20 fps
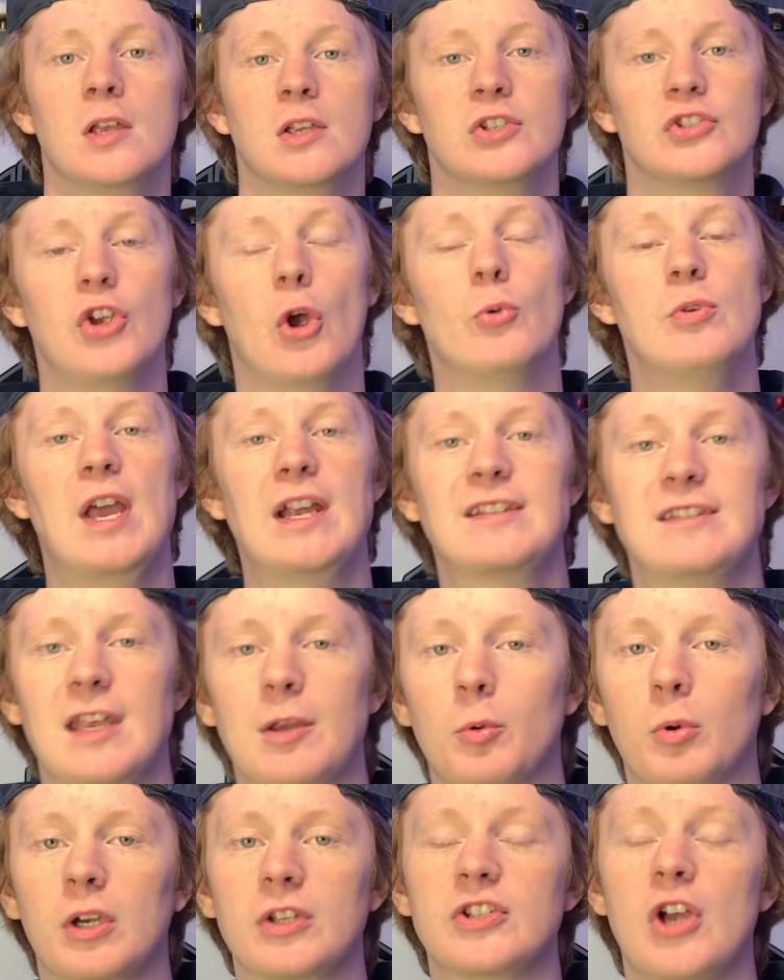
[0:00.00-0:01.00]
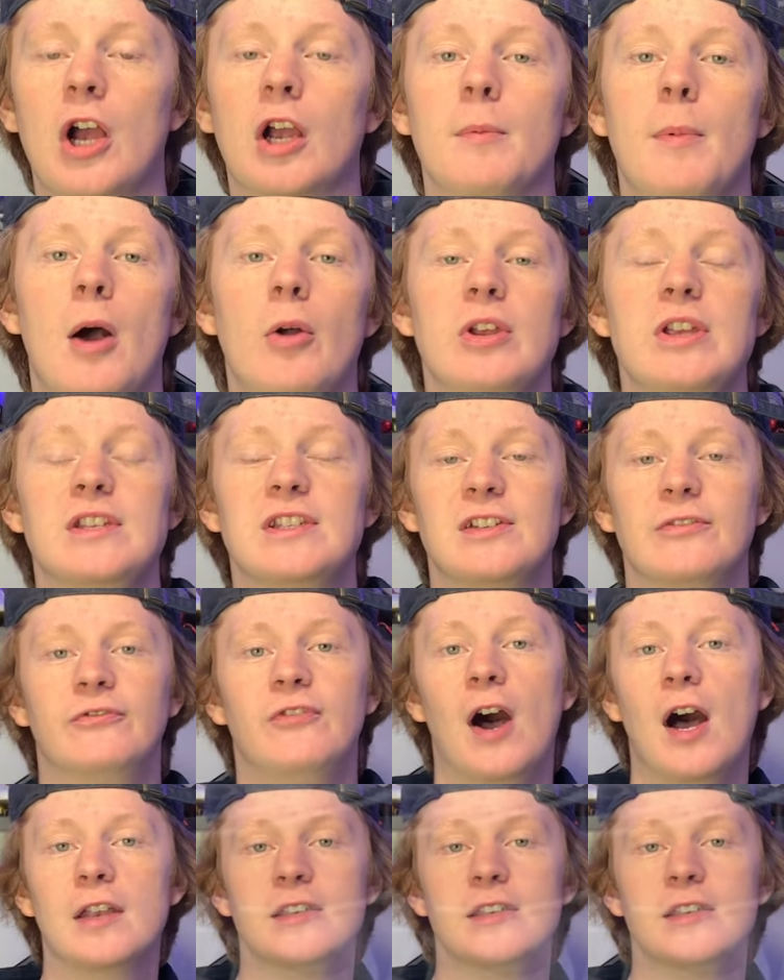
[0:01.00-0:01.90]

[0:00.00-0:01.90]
So next thing we're going to talk about is Stefon